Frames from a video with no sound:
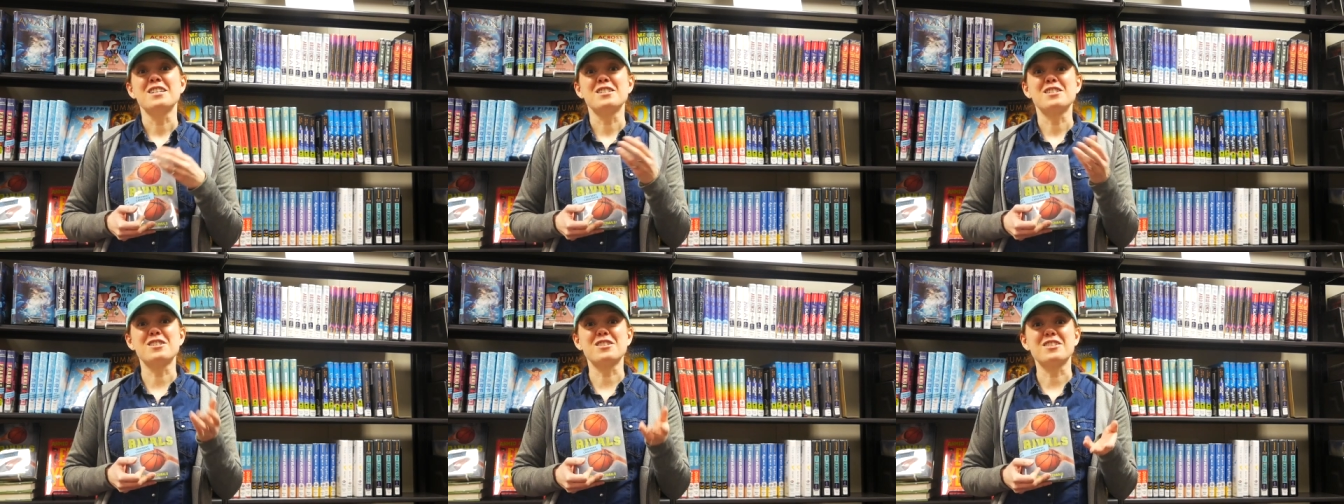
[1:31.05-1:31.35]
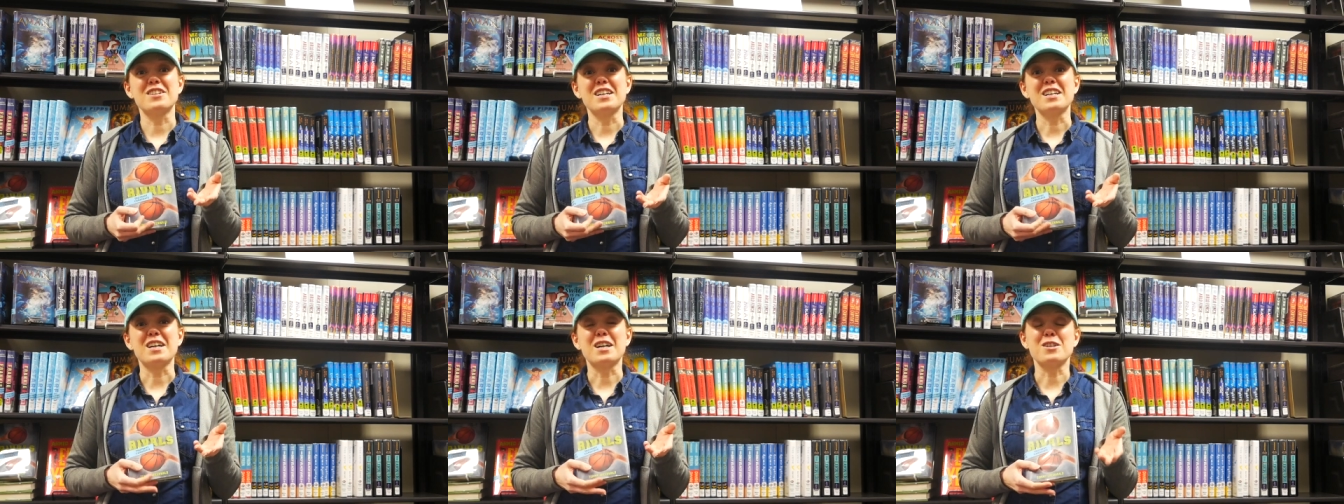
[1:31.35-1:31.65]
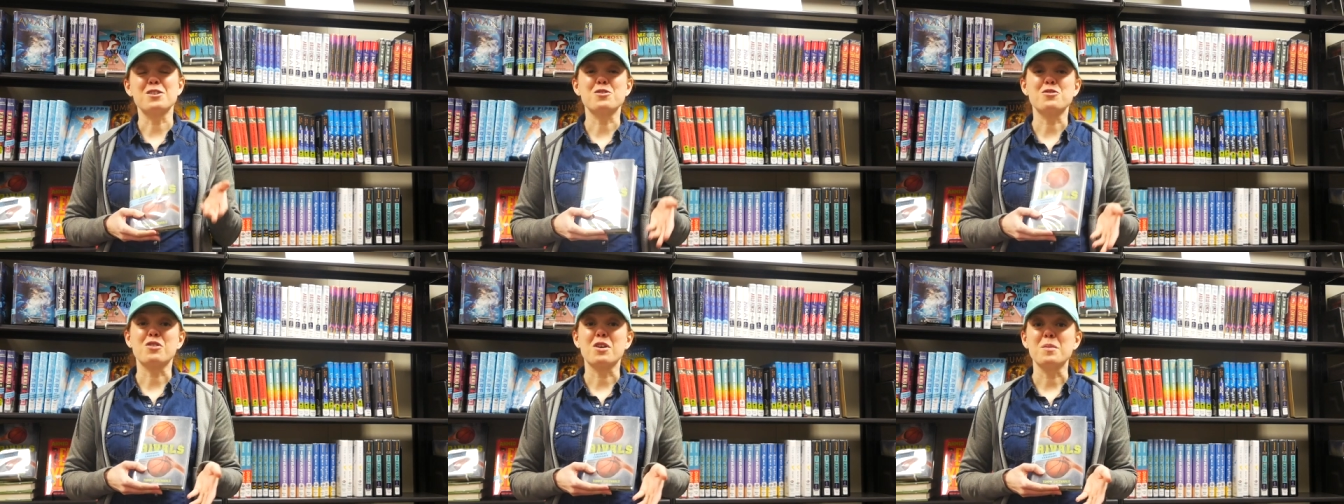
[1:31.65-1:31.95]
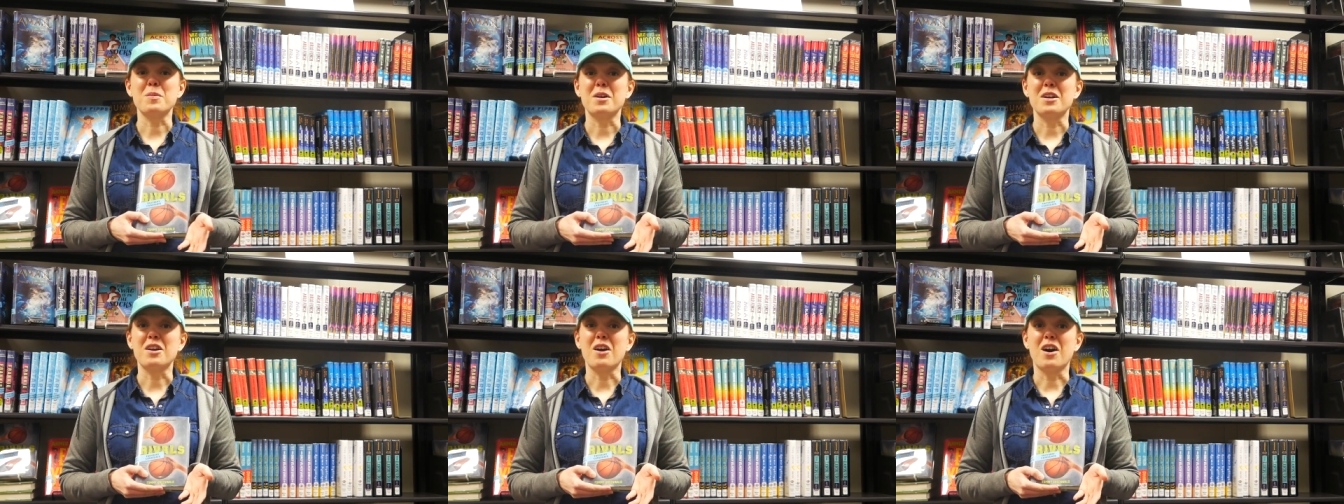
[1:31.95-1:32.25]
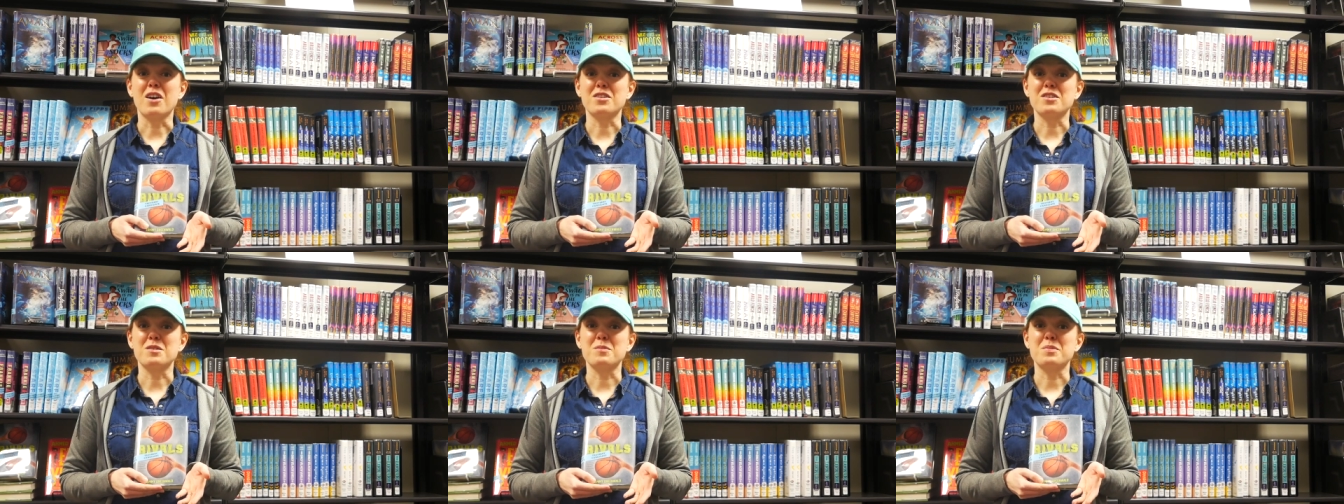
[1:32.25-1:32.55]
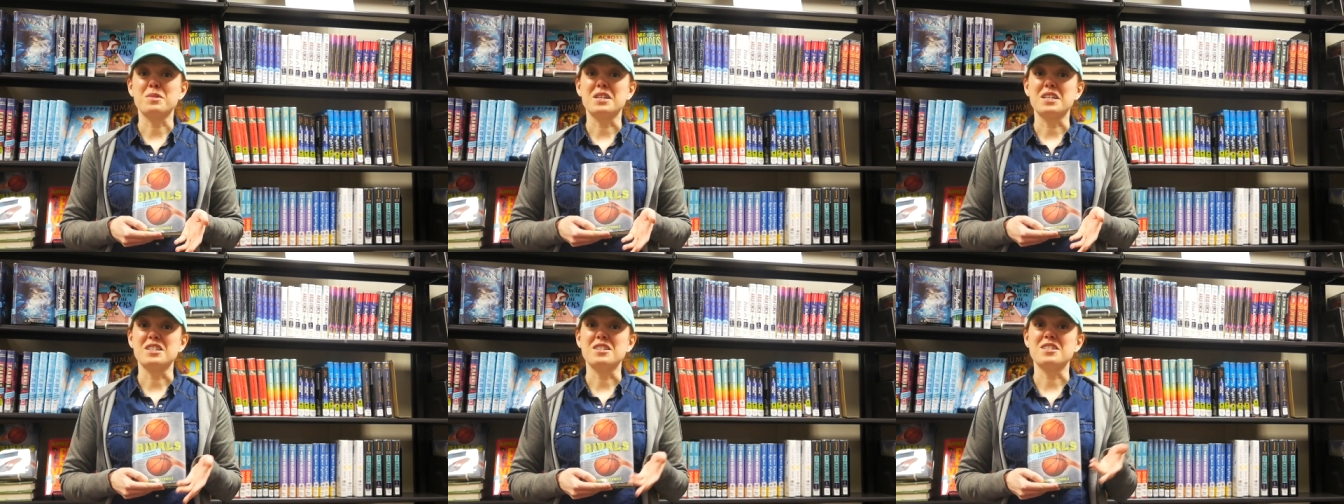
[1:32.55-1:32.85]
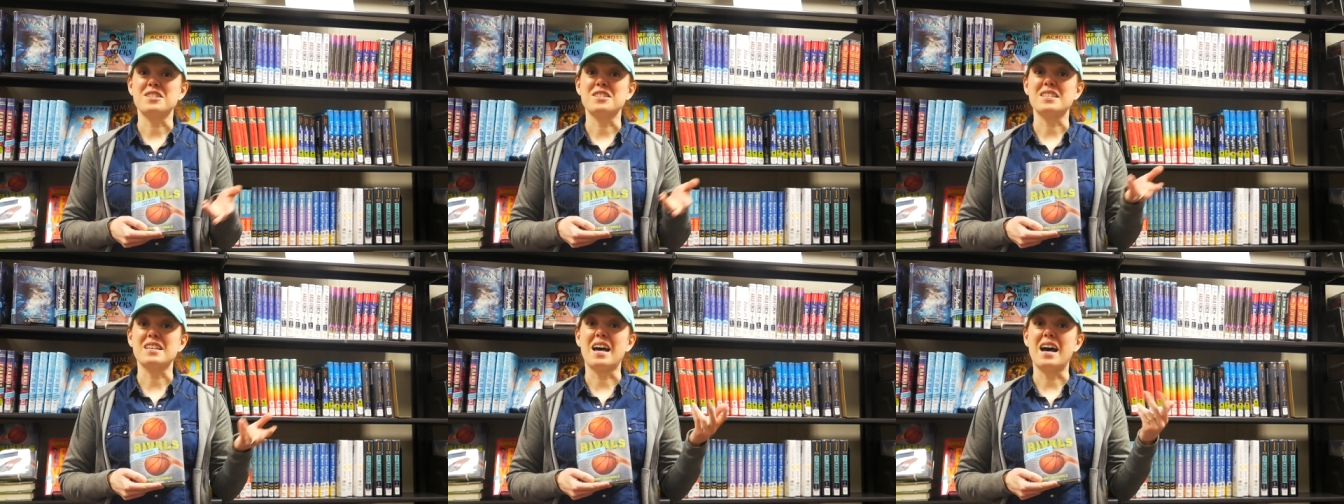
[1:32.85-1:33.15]
during our Troyberry Author
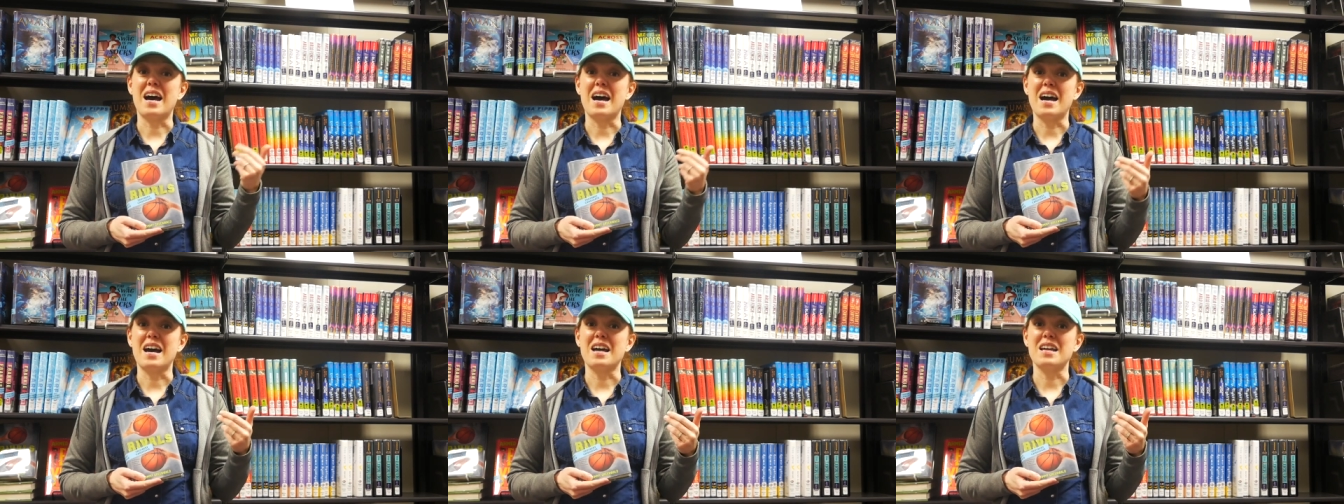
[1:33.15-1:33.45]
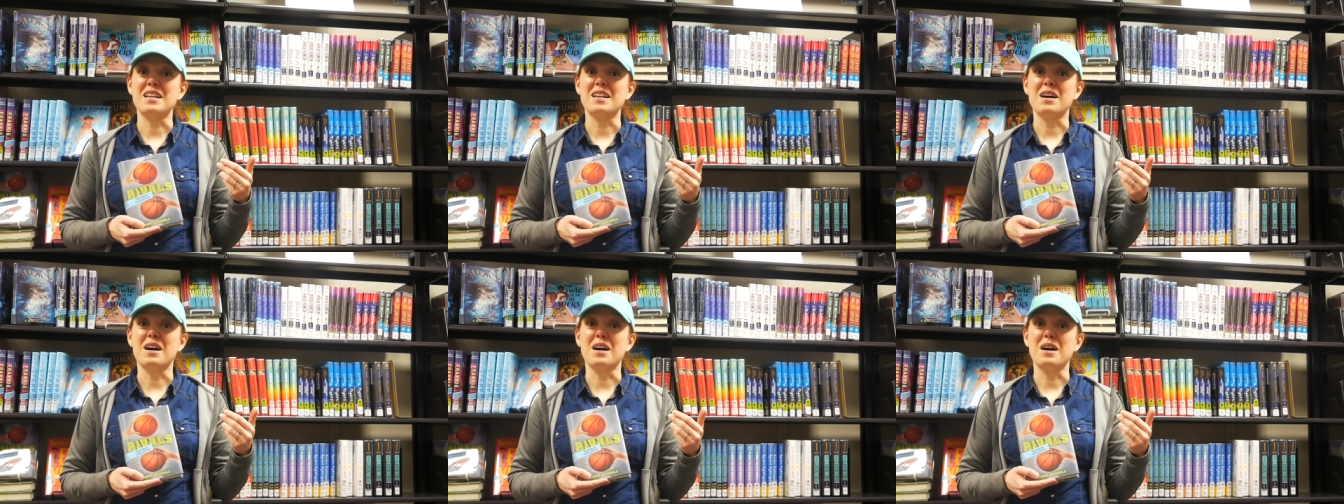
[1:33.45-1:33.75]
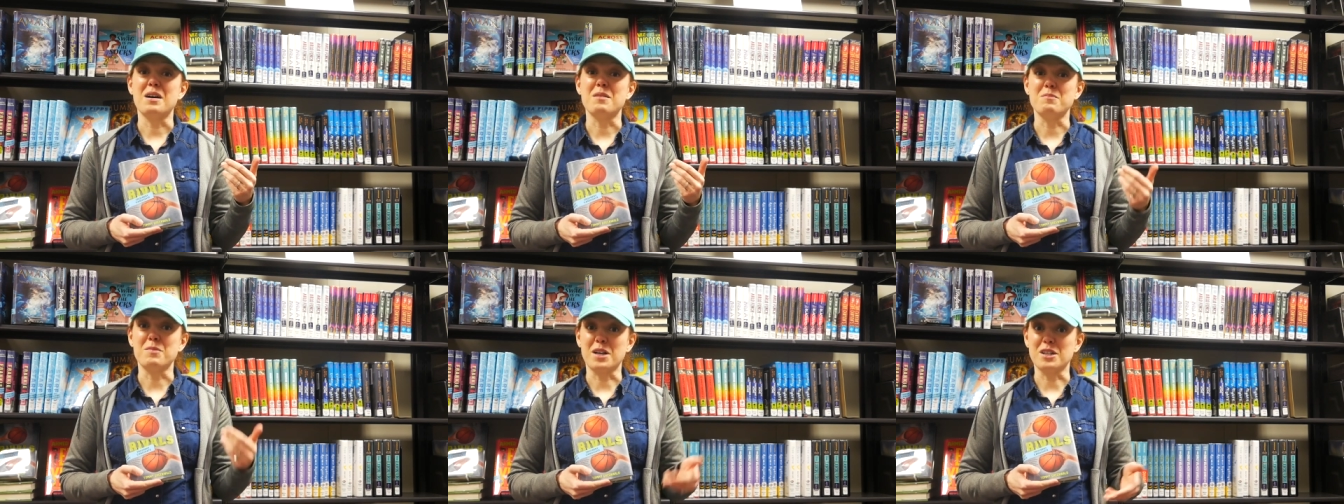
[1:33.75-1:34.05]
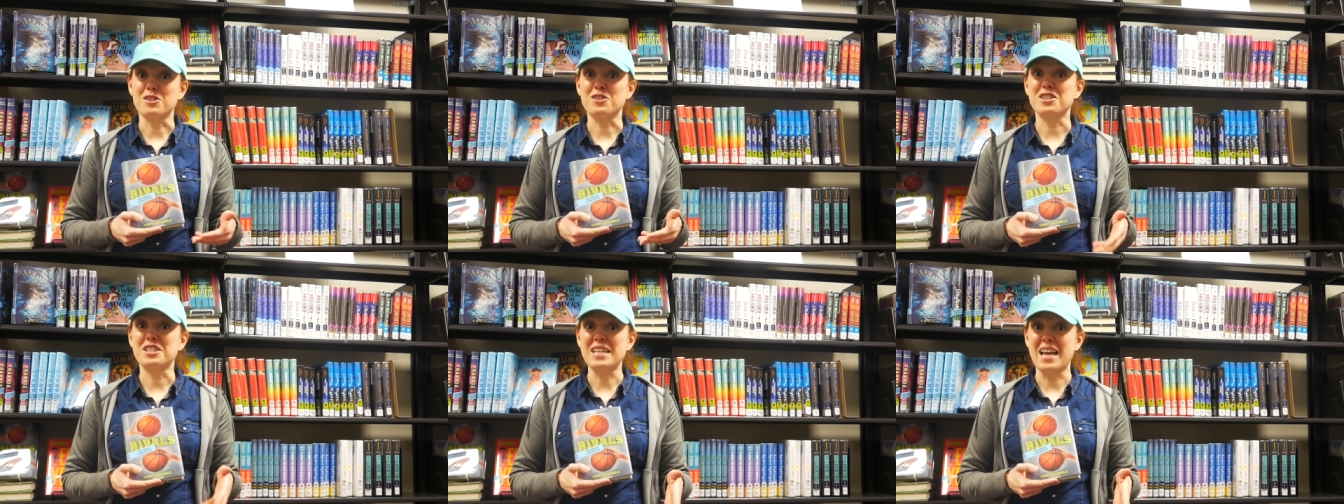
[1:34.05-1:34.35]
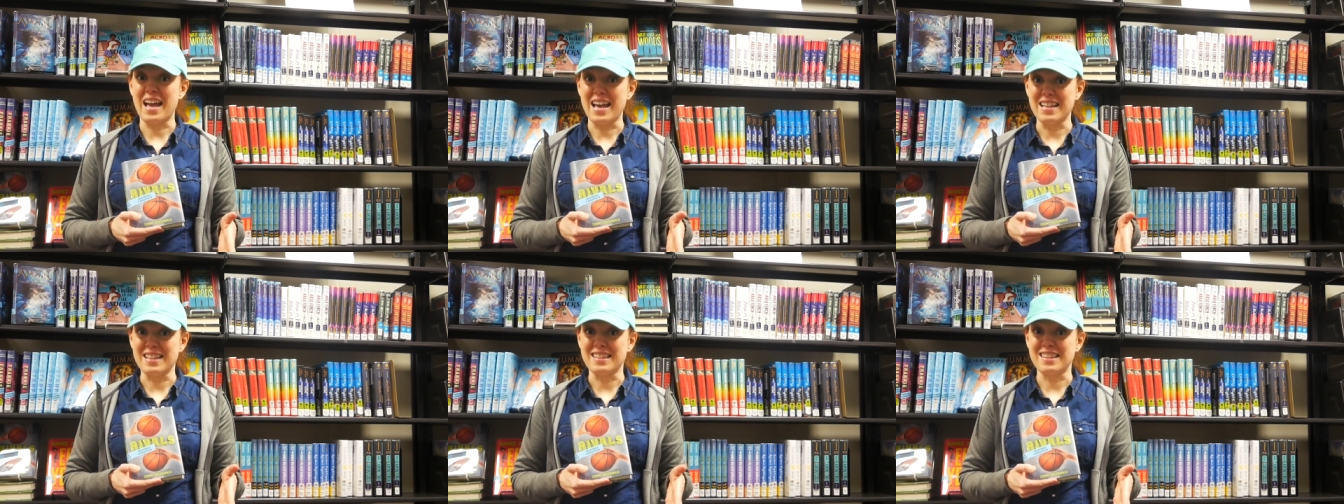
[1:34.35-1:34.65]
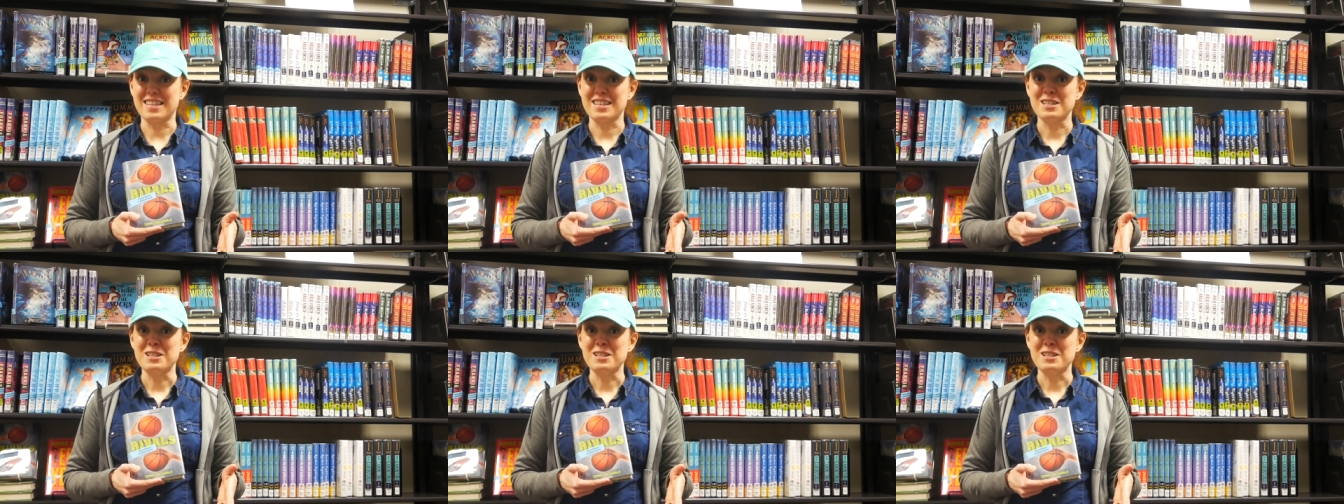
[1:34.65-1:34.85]
Blitz on uh, March 10th.